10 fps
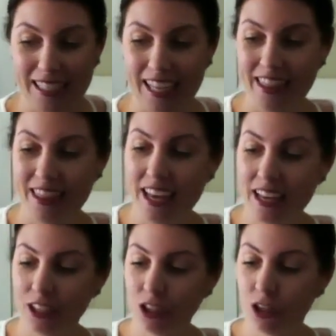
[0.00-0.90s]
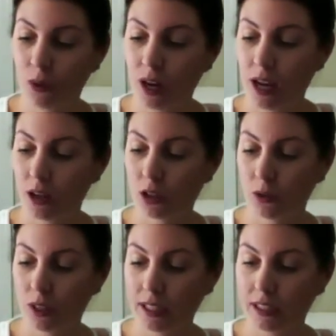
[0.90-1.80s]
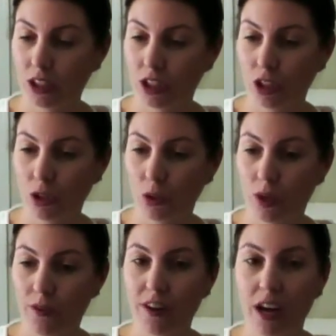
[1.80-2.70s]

And then, what I also like to do if,